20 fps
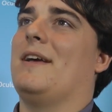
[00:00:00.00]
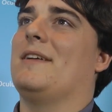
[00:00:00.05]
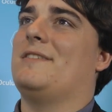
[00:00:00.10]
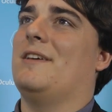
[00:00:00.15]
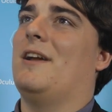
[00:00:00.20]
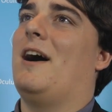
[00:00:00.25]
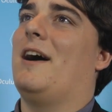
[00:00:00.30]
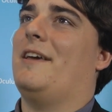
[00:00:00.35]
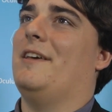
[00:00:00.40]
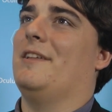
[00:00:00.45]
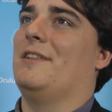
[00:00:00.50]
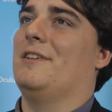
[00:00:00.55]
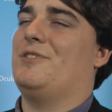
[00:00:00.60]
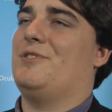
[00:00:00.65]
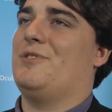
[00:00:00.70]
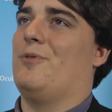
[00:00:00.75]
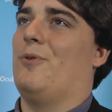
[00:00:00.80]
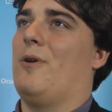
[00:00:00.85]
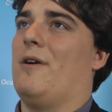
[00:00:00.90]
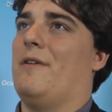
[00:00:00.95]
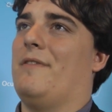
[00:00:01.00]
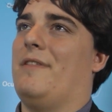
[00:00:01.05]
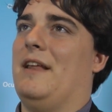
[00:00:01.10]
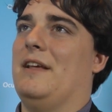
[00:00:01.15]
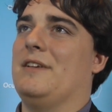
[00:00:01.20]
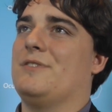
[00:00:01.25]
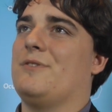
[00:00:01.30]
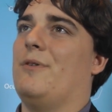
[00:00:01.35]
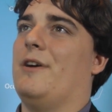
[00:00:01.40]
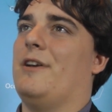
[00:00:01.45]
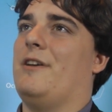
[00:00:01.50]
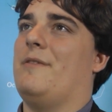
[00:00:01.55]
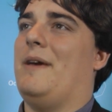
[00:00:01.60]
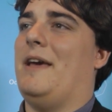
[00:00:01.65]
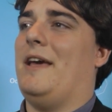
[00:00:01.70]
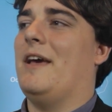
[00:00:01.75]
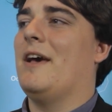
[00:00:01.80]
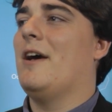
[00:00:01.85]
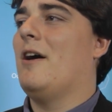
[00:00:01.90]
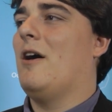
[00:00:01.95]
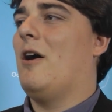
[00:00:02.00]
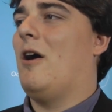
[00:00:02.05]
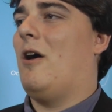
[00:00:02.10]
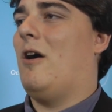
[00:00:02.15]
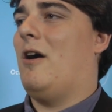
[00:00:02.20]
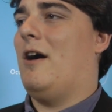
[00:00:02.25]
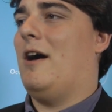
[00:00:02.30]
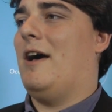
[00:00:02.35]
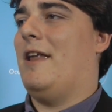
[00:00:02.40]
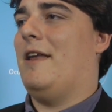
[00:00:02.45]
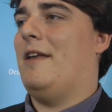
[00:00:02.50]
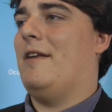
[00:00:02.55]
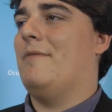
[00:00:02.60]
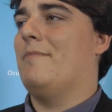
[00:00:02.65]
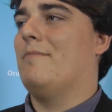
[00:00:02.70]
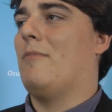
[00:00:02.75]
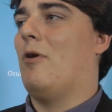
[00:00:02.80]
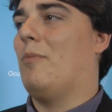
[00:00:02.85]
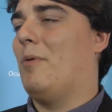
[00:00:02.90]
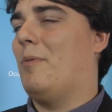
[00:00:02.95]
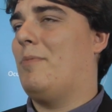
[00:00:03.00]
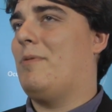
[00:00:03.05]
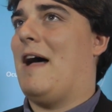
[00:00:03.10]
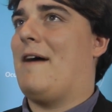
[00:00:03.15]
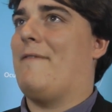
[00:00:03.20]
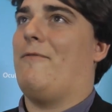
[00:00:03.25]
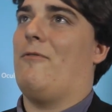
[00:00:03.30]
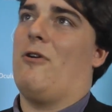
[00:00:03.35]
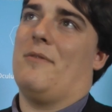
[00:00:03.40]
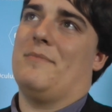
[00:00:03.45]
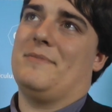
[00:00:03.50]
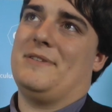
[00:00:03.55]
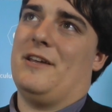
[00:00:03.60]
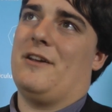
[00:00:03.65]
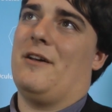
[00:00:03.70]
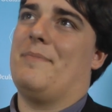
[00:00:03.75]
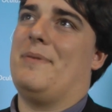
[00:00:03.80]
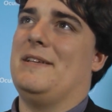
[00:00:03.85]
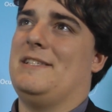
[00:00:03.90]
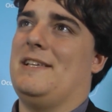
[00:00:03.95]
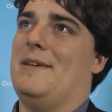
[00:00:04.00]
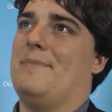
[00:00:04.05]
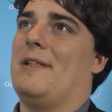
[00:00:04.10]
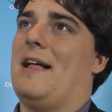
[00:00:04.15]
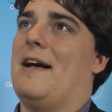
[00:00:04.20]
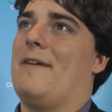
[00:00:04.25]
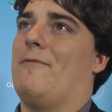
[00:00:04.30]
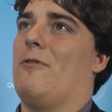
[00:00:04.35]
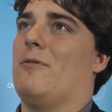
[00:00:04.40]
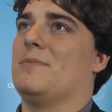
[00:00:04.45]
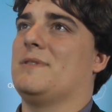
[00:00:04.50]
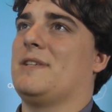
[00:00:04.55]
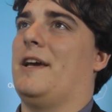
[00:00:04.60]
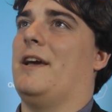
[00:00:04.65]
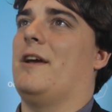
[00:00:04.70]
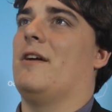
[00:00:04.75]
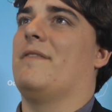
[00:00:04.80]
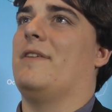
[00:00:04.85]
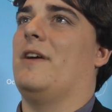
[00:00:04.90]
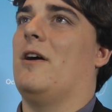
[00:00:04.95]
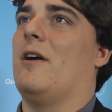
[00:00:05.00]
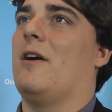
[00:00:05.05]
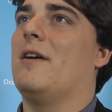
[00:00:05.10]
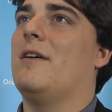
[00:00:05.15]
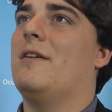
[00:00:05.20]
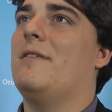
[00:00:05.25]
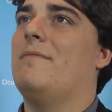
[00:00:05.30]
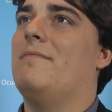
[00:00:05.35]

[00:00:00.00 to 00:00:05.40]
It's an Oculus store that is going to be on mobile platforms and on PC platforms like Gear VR.